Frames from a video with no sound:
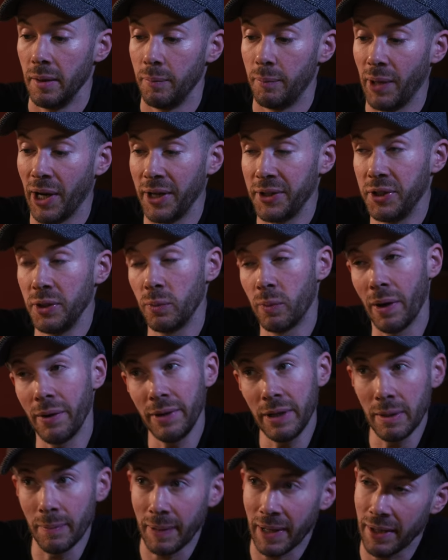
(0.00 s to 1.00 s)
But I do
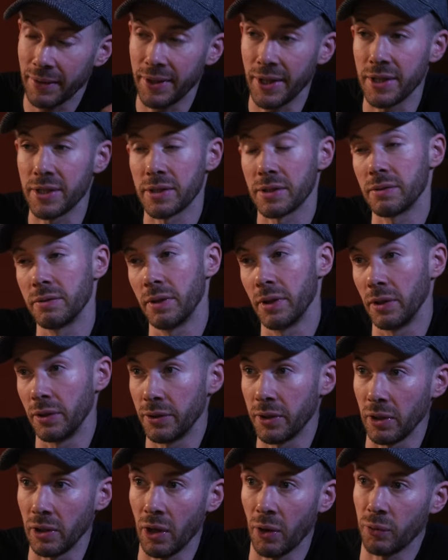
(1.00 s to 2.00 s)
worry about this, the,
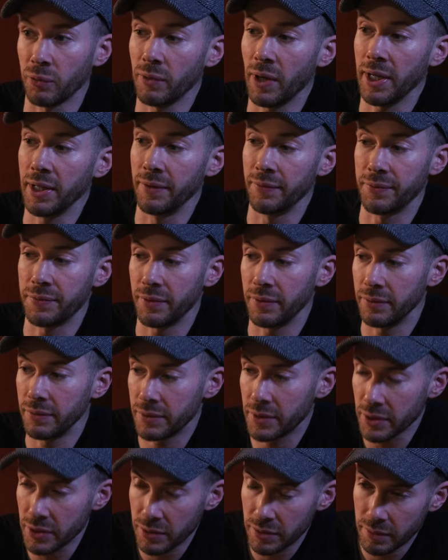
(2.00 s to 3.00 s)
the long run of
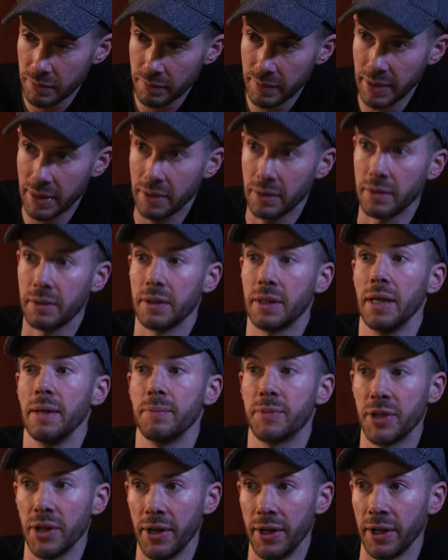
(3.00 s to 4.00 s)
just keep
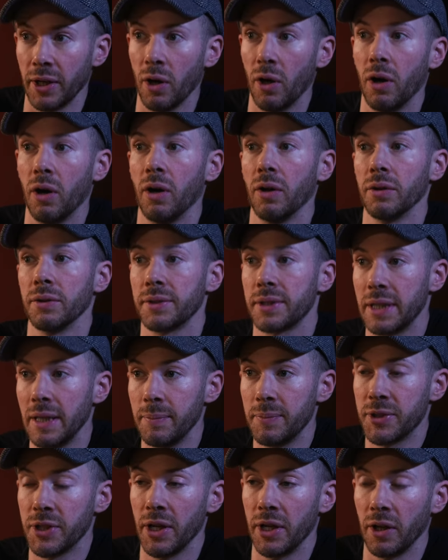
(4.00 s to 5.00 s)
turning it on,
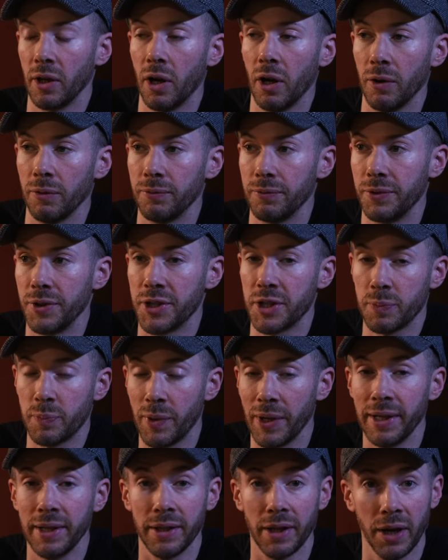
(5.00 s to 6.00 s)
keep turning off. The
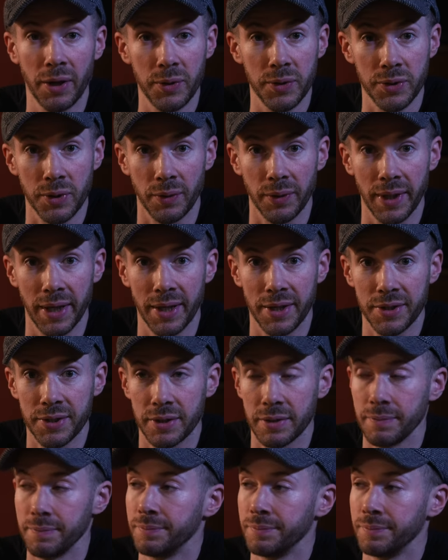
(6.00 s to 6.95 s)
spring goes on this. This